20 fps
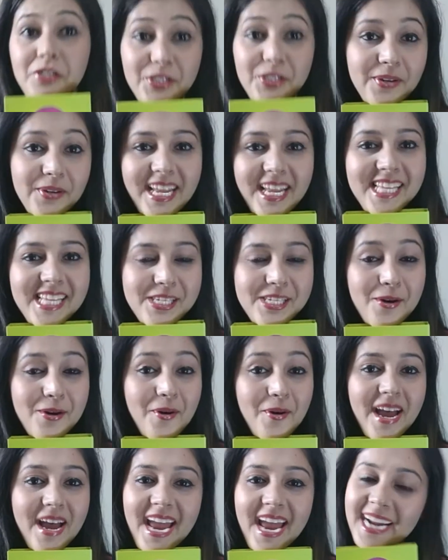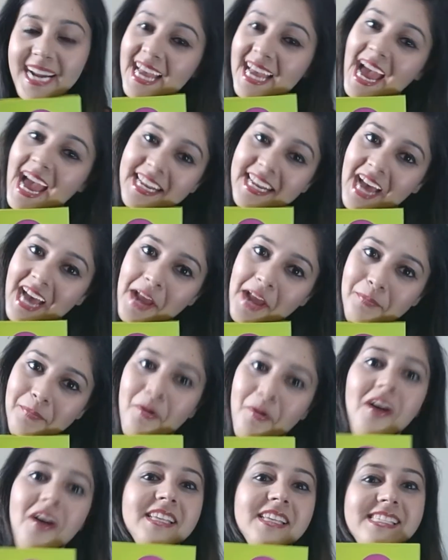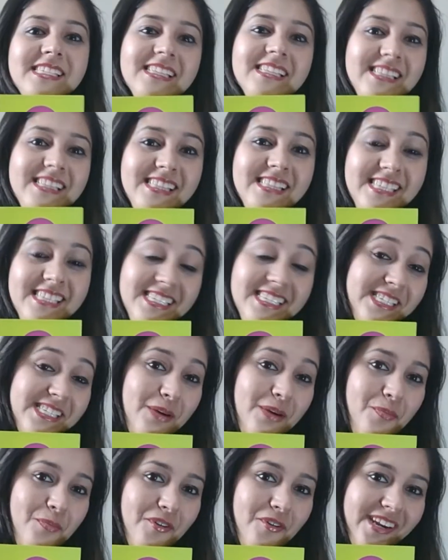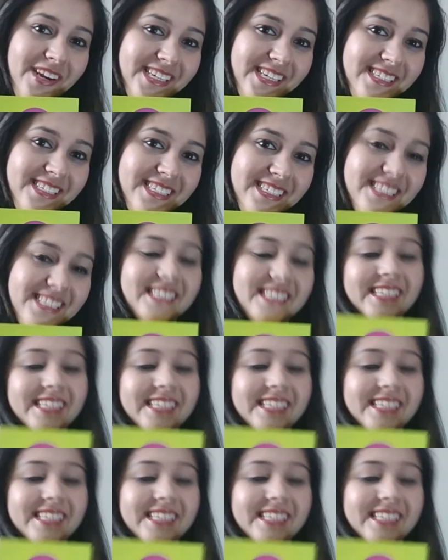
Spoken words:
So let's go ahead and unbox this surprise.